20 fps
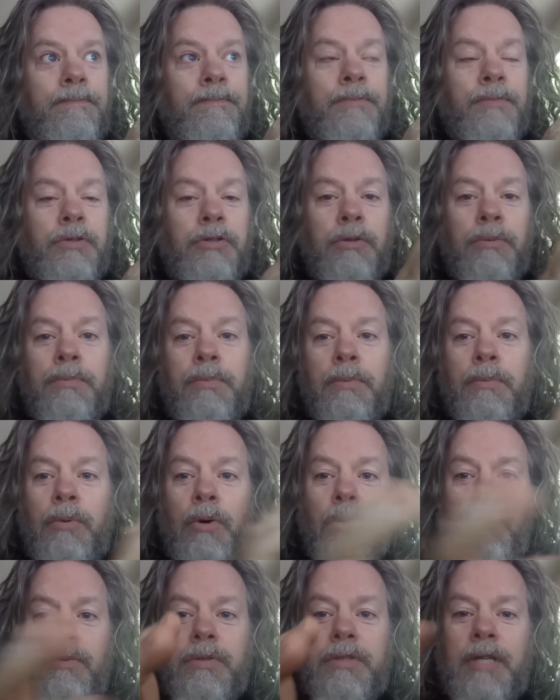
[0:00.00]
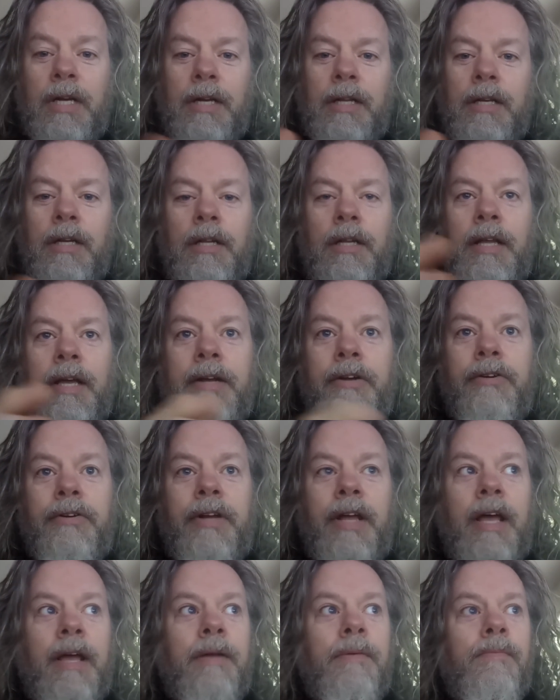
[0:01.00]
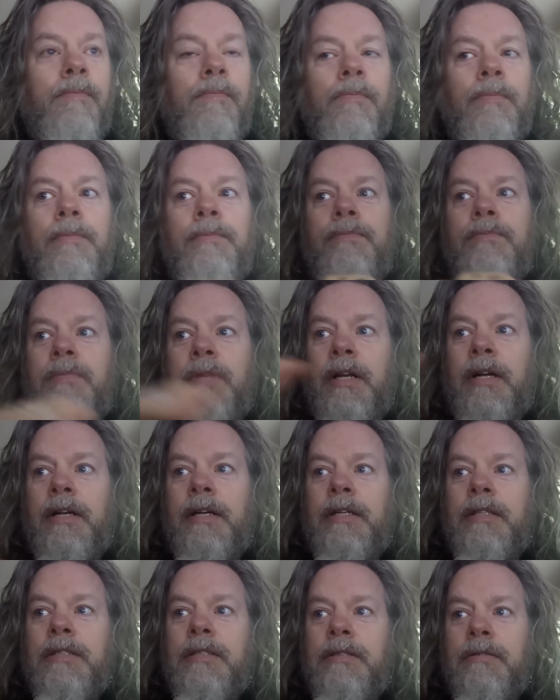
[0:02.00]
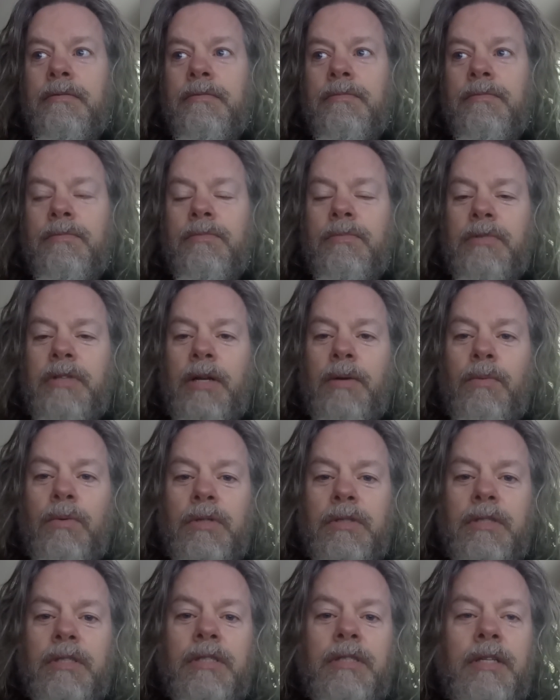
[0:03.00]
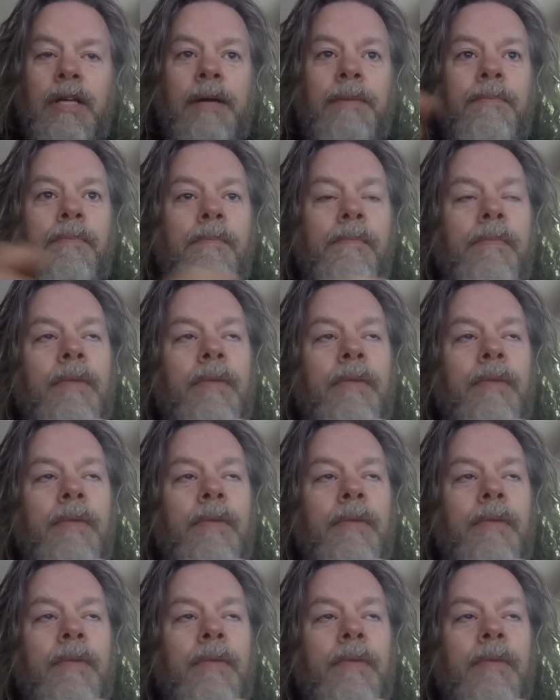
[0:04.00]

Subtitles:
Super Bowl was at a little later date than it was this time.